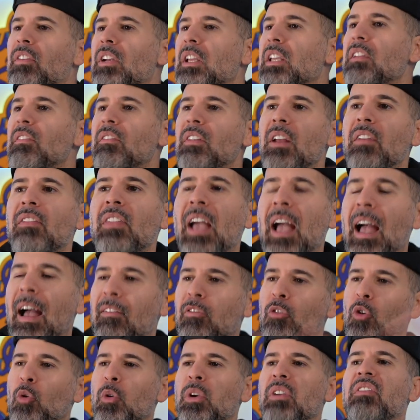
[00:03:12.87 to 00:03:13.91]
even if they
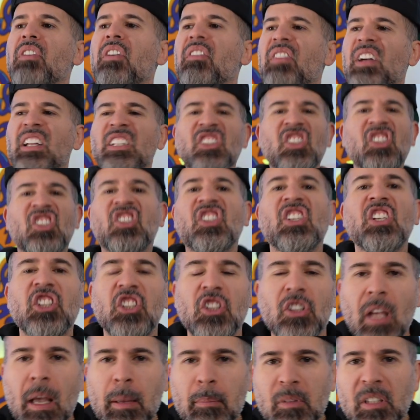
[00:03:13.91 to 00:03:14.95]
have Creva Ventus-ish
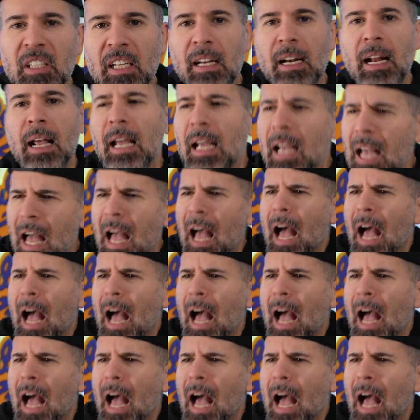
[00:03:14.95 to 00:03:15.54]
type DNA.